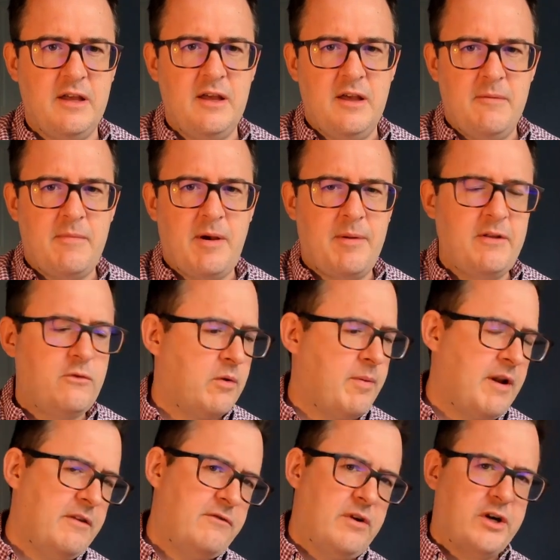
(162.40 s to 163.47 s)
But I'm going to talk
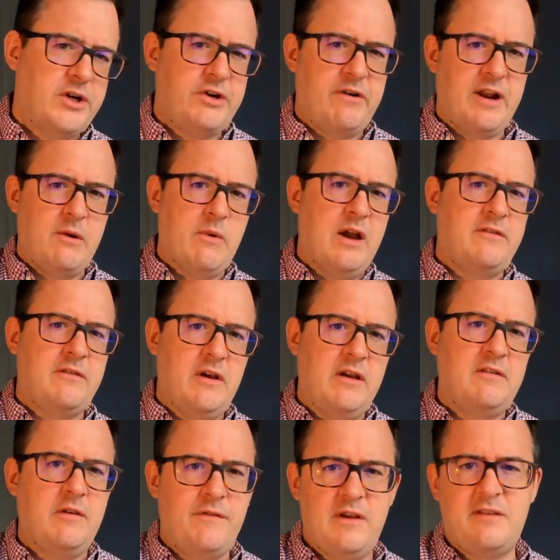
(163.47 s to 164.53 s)
about the structure anyway. So
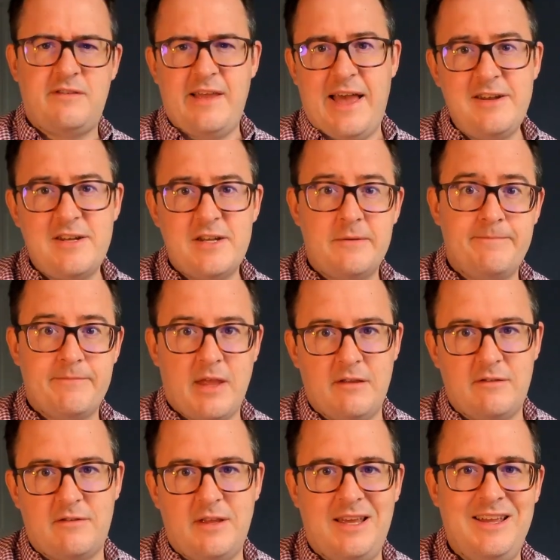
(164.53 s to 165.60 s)
it's a verset,
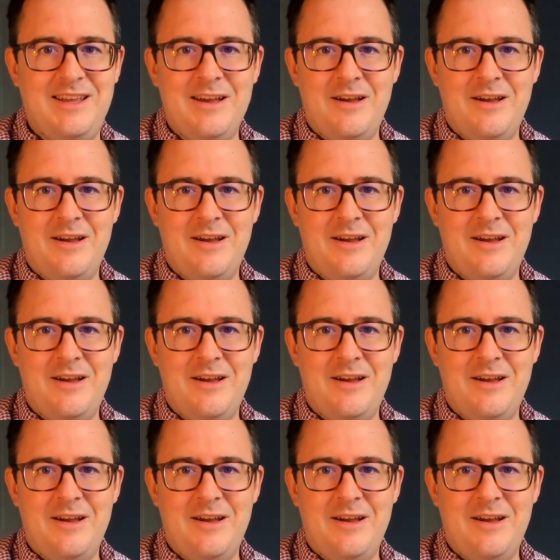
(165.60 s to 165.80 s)
as the